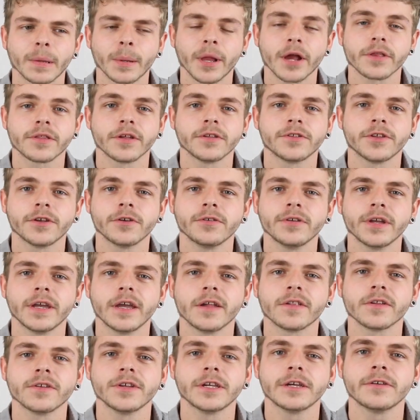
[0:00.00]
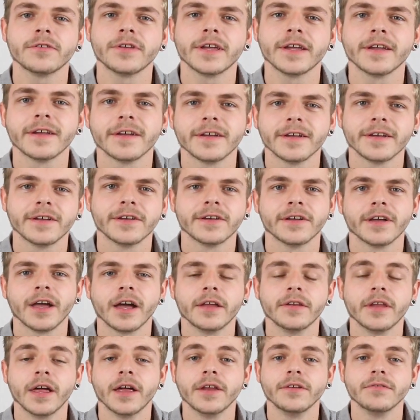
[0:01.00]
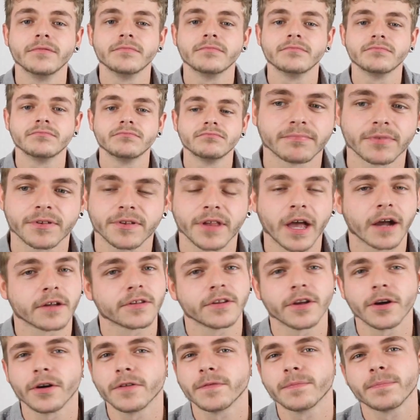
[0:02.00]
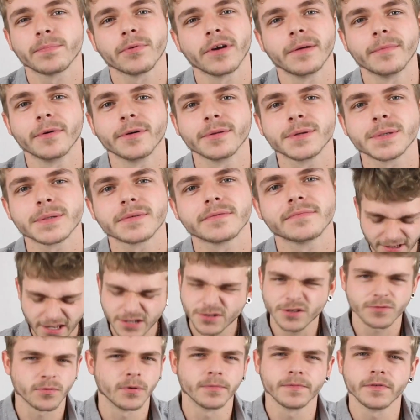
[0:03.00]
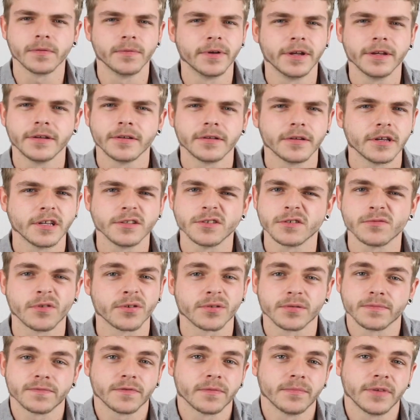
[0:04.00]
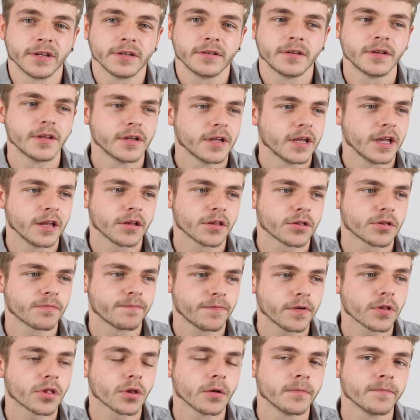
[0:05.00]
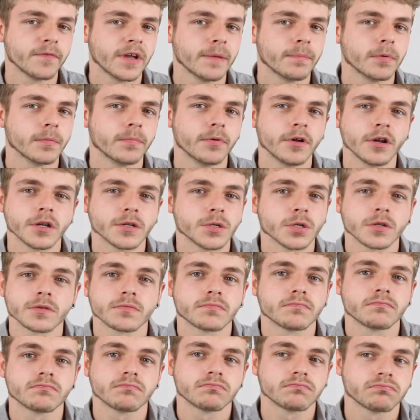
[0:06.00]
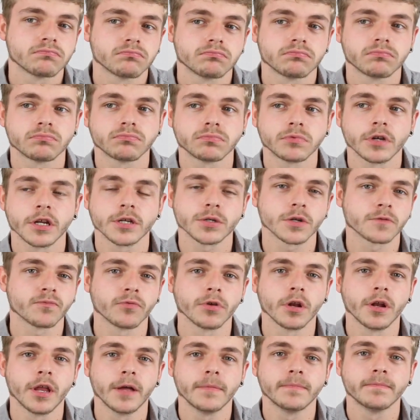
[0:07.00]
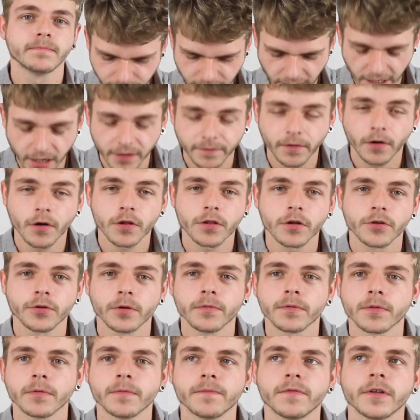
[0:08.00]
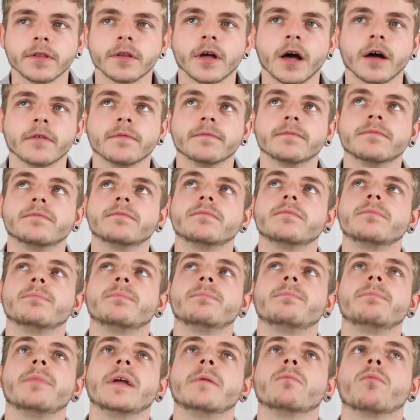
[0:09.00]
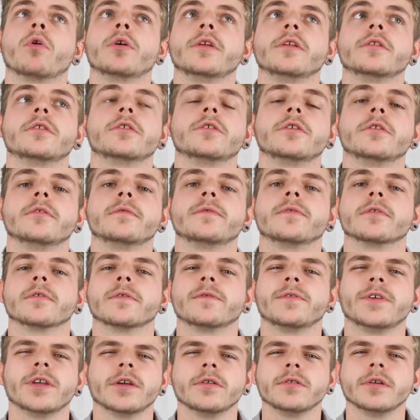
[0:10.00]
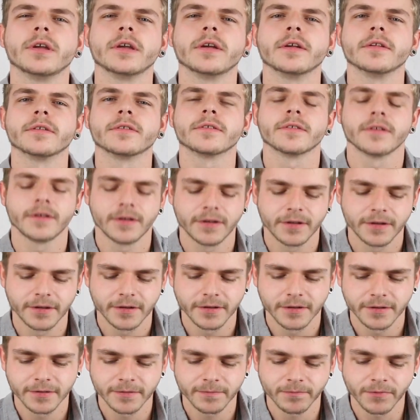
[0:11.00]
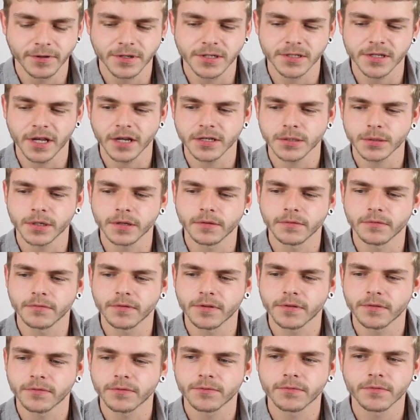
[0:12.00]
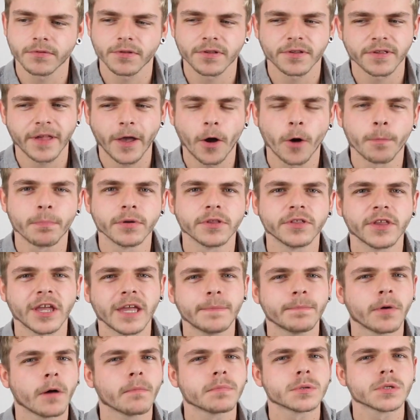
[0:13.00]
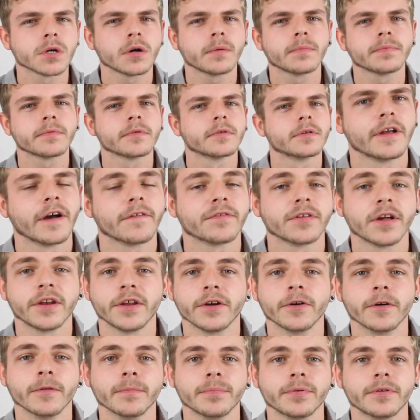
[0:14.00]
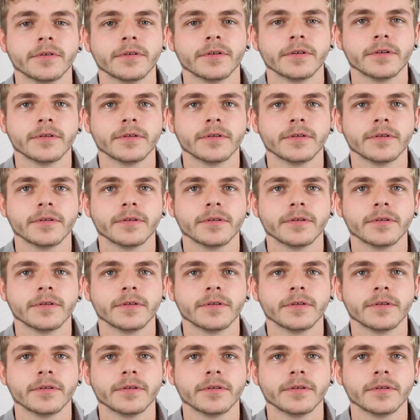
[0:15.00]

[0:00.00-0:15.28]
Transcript: Lasted 2 years at uni and then sacked it off pretty much. It just wasn't for me. It just wasn't for me. It's for some people, but it's just one of them. And I've also done something that I've been wanting to do for a few years, which is actually set up a Depop shop. I've set it up.